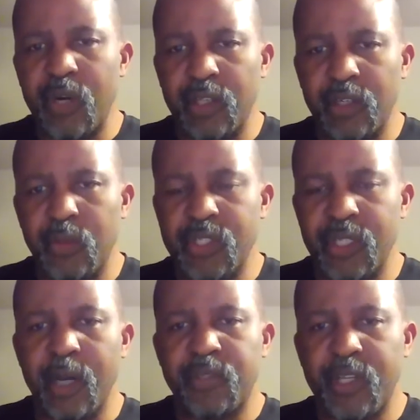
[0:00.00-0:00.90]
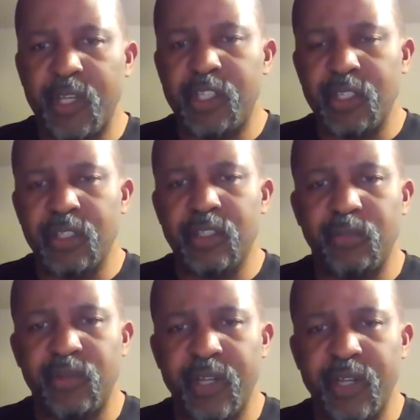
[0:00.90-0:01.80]
Waterloo was the opportunity to
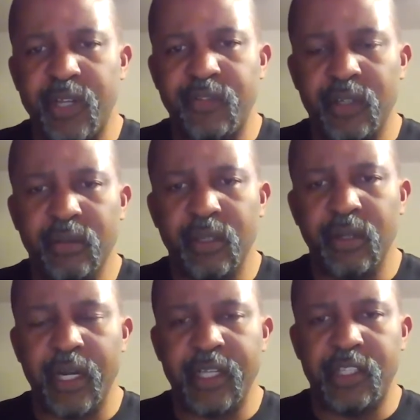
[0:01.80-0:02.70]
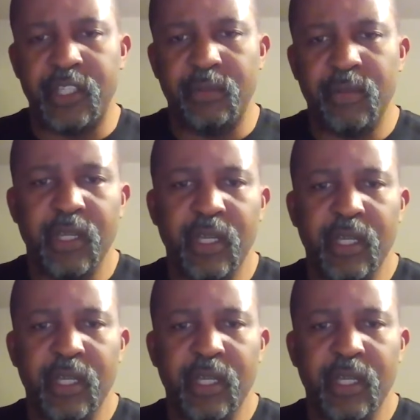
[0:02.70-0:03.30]
play for their hockey team.